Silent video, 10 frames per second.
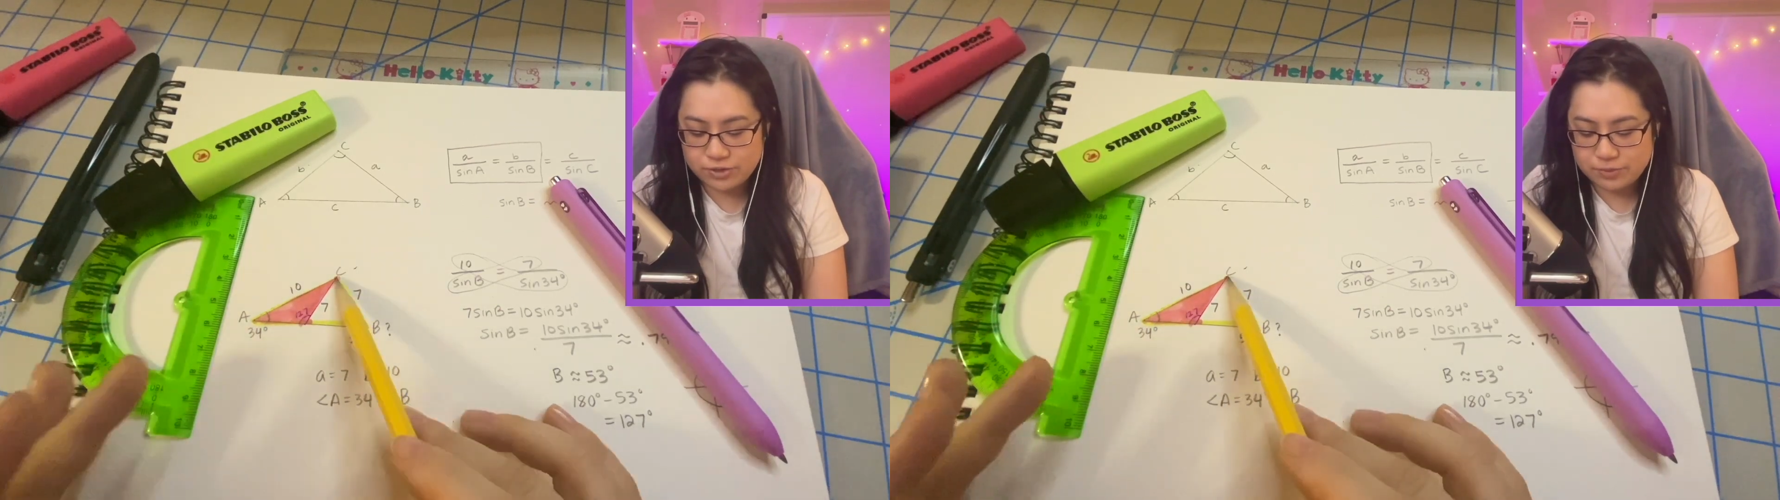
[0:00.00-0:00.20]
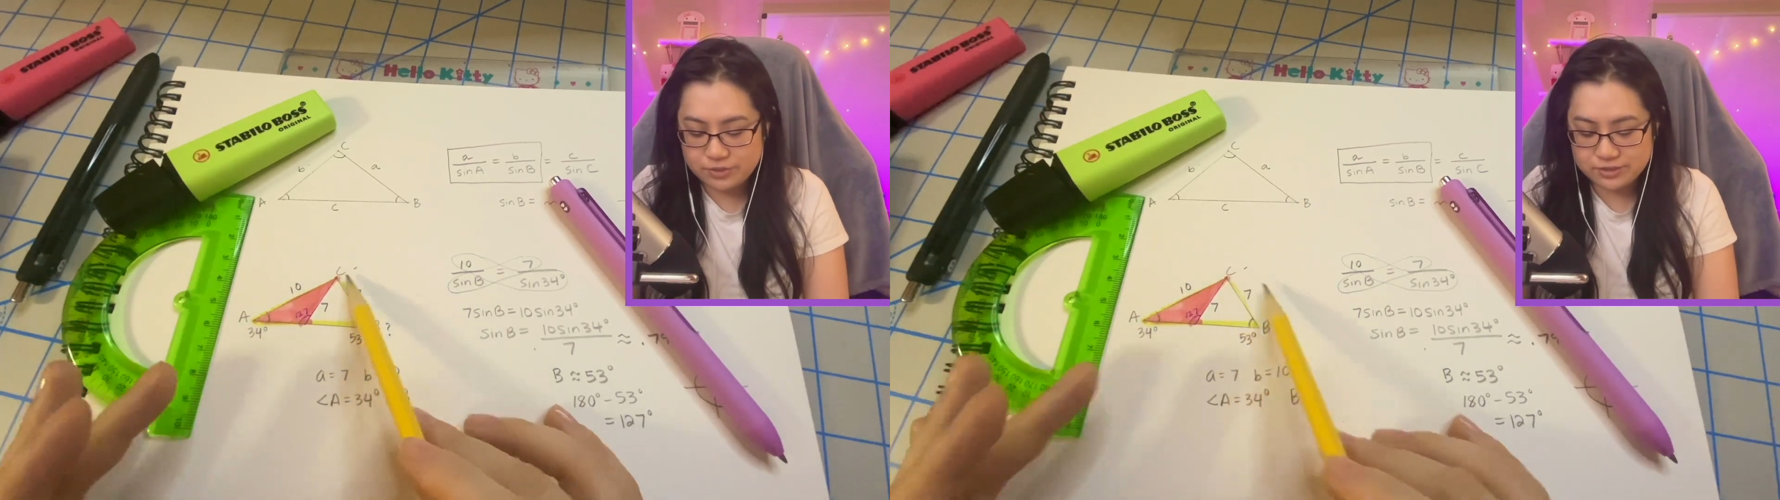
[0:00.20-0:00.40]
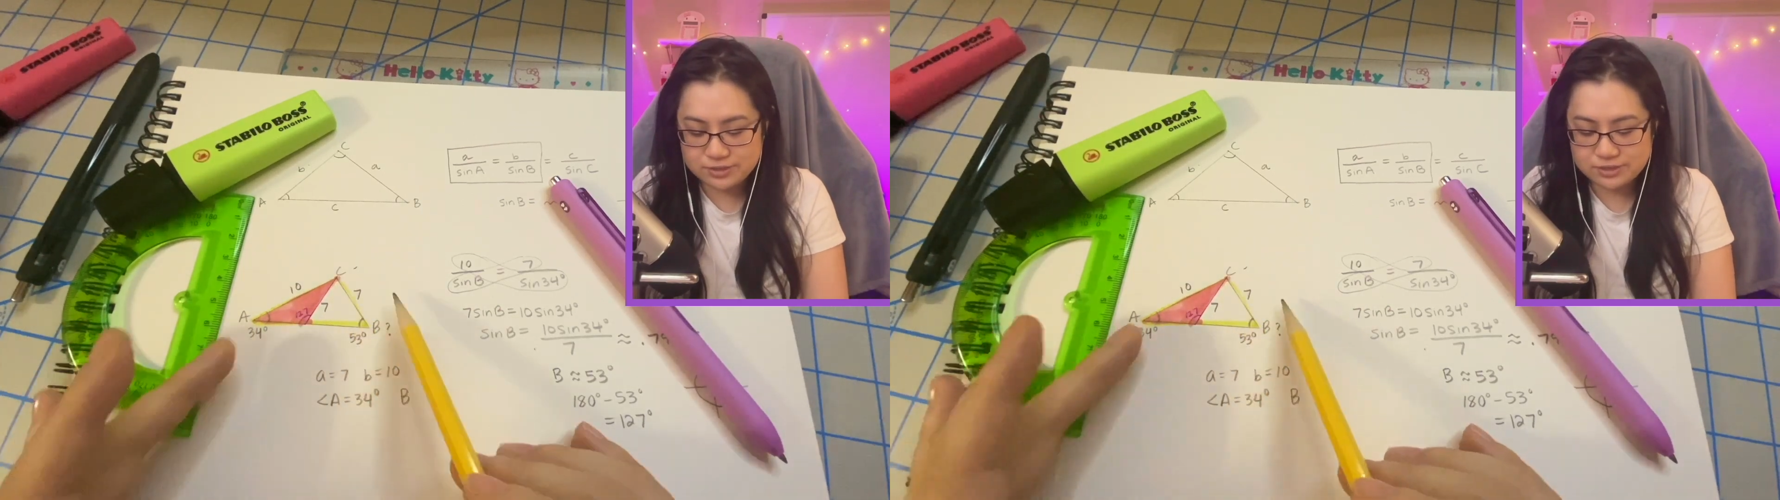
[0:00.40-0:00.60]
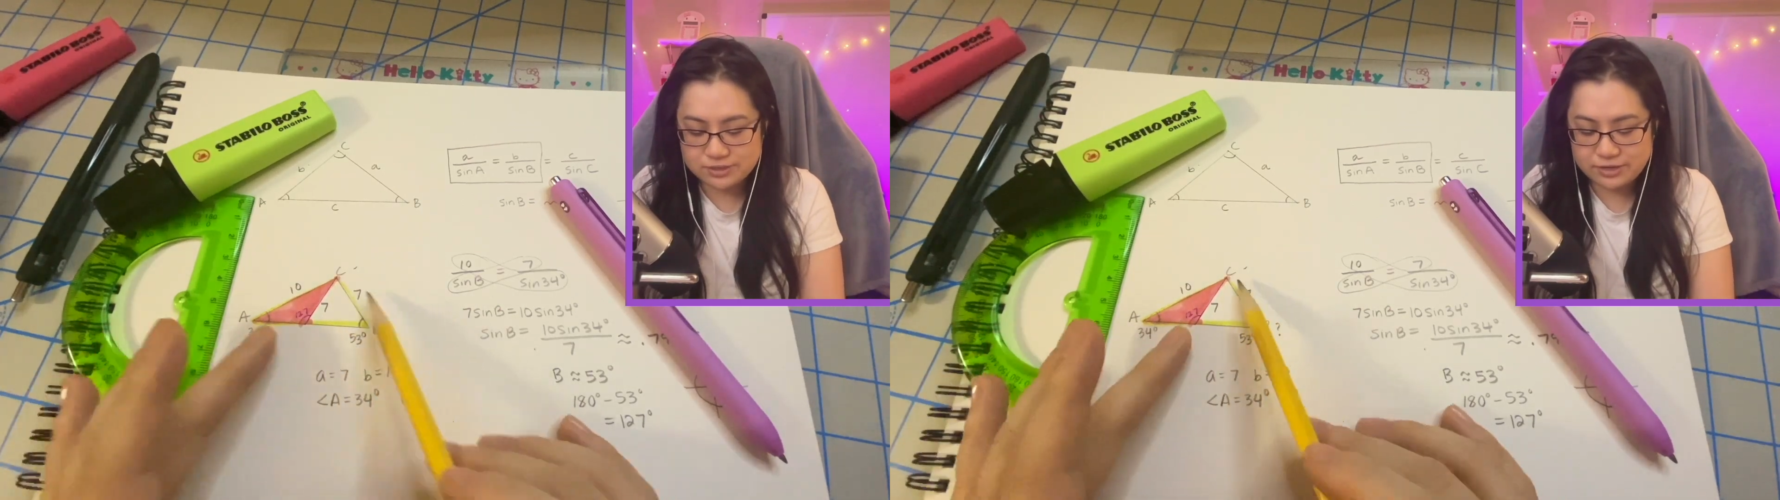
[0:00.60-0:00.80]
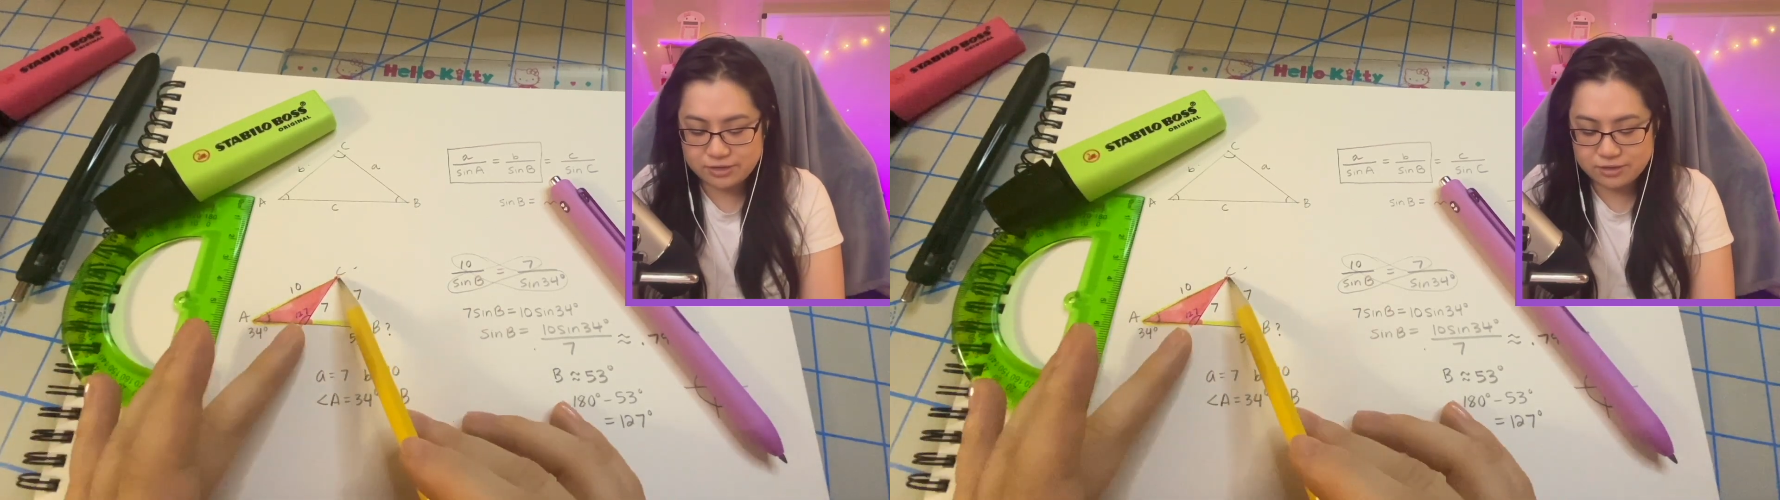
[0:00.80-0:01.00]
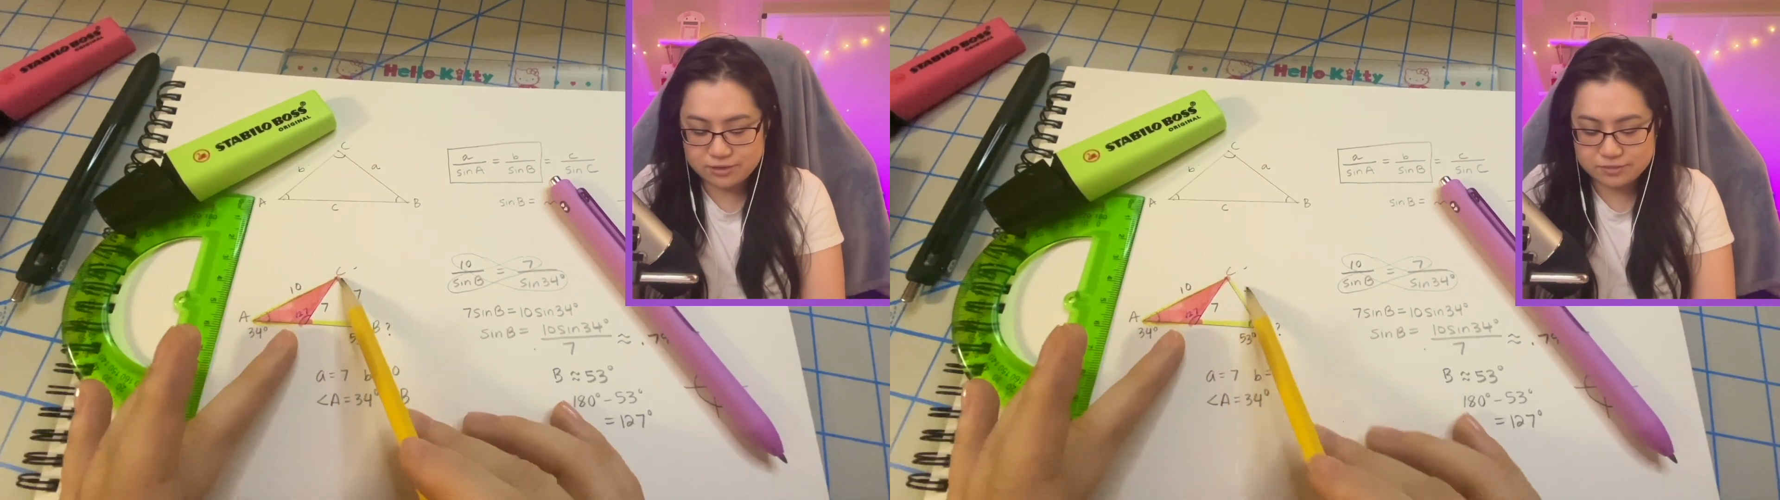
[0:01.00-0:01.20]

that would exist there